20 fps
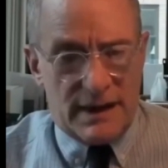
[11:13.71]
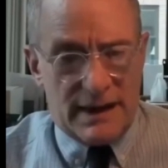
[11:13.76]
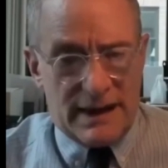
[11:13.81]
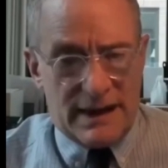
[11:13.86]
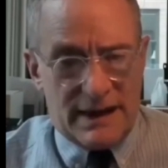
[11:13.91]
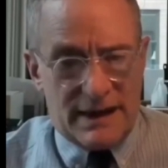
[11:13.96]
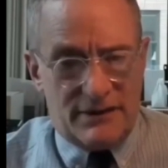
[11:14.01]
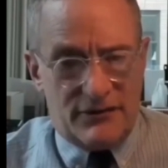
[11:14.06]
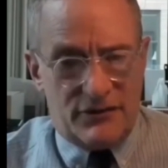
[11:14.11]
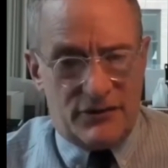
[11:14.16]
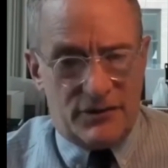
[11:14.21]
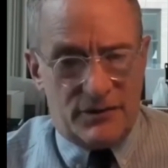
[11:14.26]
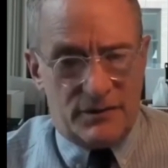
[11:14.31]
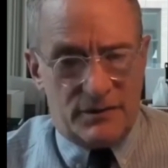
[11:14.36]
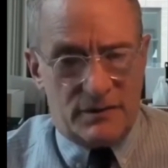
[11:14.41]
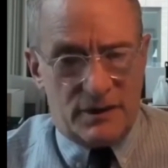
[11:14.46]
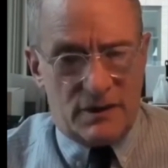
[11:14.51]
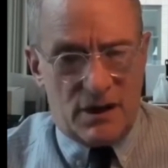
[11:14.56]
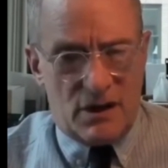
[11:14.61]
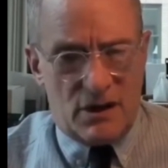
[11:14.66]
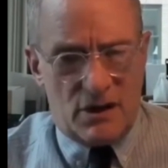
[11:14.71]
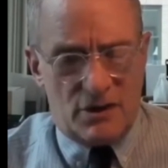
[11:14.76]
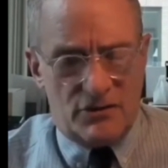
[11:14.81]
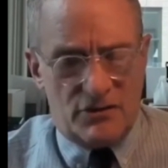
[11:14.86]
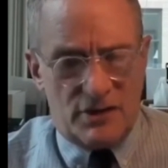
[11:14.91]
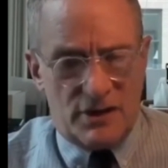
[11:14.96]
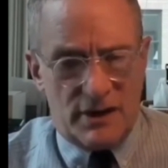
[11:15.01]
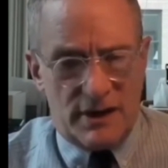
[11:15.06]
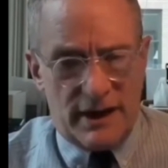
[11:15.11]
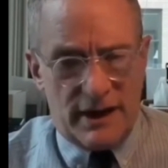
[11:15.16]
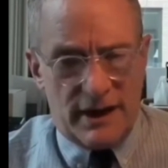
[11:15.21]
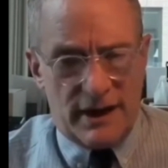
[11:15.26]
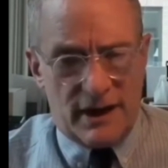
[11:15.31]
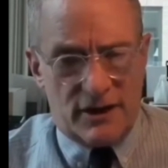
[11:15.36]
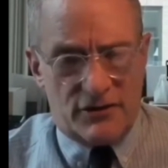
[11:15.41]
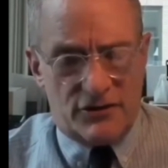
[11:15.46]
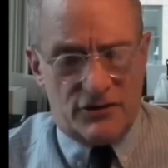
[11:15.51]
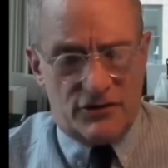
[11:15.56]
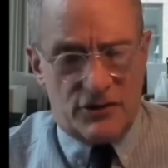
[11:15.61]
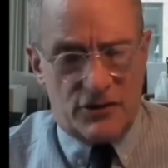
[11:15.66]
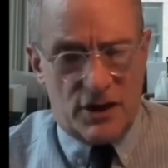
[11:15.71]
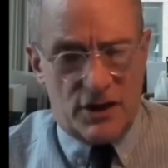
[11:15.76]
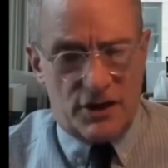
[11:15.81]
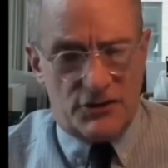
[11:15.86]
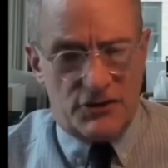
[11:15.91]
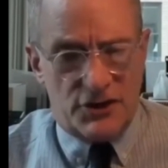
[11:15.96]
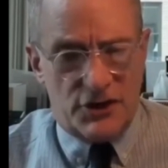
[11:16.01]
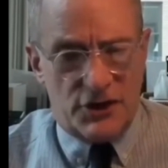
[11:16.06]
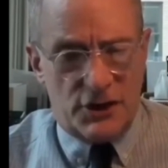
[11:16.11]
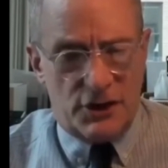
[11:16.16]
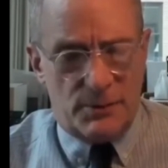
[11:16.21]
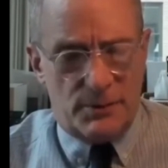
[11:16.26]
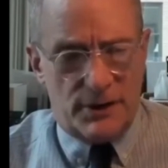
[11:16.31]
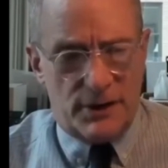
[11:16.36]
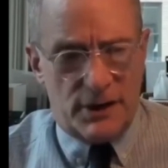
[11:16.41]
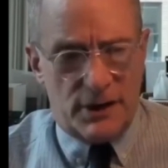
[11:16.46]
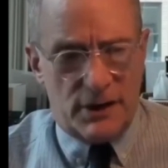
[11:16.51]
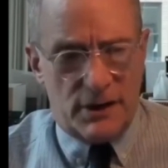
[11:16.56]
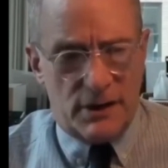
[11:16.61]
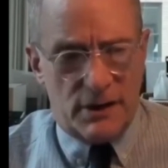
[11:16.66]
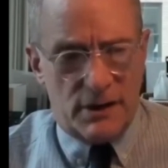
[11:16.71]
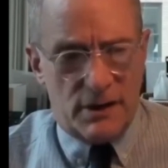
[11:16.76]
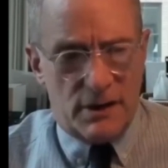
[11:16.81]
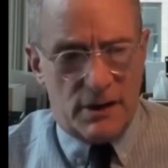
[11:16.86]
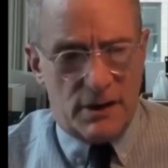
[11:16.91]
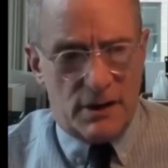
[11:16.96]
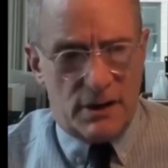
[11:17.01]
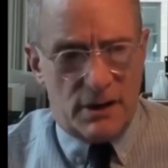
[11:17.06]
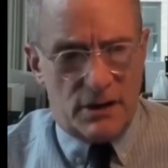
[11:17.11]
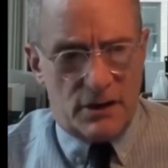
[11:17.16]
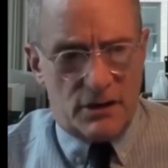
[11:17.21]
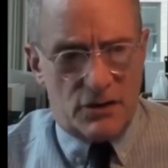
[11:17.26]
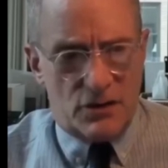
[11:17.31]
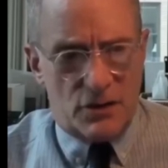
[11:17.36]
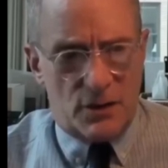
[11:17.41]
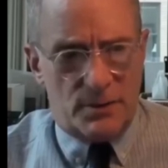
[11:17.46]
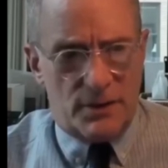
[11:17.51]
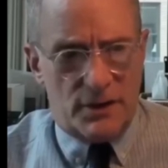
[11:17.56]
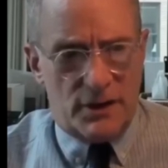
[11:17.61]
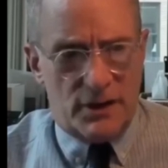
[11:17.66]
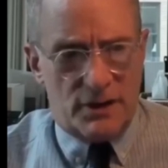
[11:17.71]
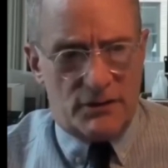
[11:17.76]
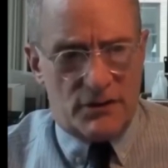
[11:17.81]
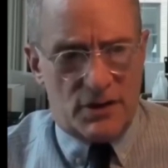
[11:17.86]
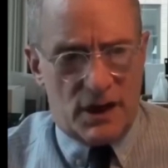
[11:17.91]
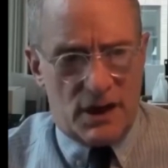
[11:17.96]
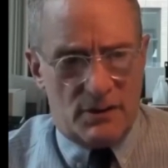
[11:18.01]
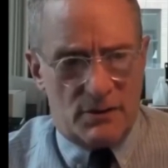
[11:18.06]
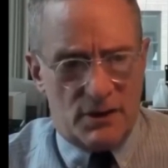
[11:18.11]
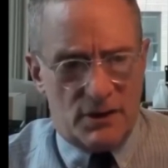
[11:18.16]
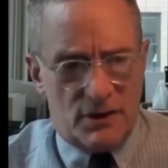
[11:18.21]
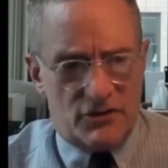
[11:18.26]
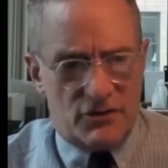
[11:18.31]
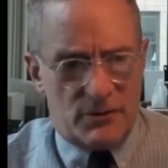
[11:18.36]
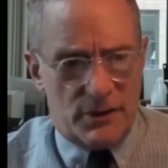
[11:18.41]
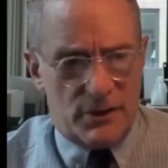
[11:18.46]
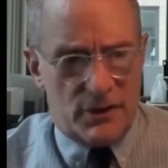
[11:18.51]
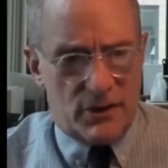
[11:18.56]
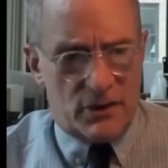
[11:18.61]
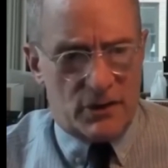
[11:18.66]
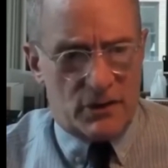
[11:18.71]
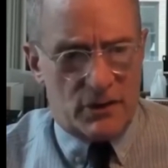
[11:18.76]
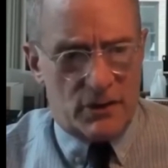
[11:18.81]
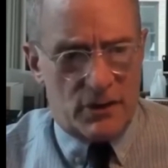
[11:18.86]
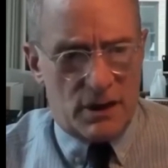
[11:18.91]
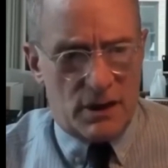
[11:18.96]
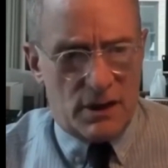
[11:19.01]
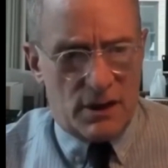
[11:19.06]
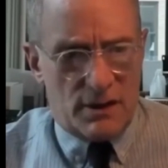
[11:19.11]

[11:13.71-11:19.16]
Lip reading: And 100x on GDP in a short period of time, it's a miracle.